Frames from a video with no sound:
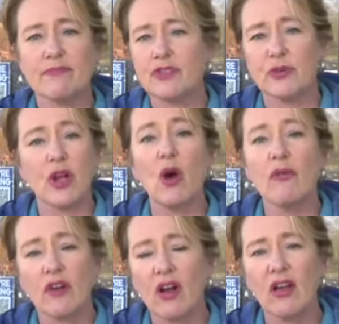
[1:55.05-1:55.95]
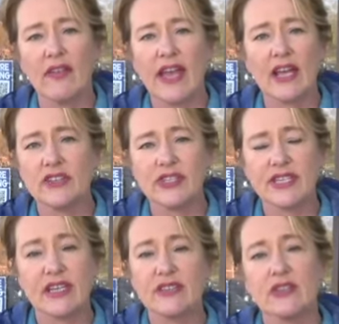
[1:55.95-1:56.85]
do an overhaul of the
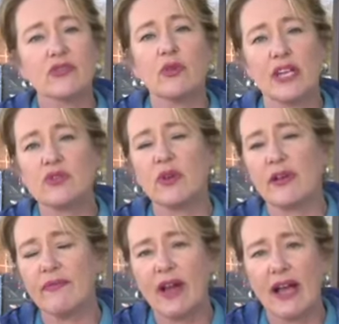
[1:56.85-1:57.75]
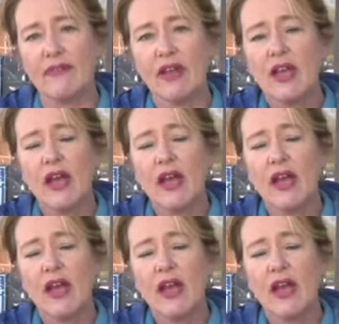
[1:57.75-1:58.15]
agency until twenty twenty-five.